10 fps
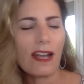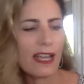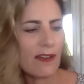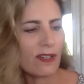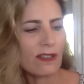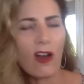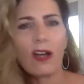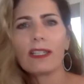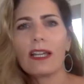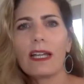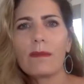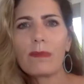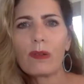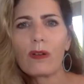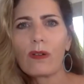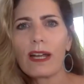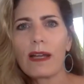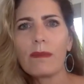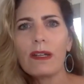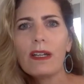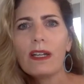I have an online program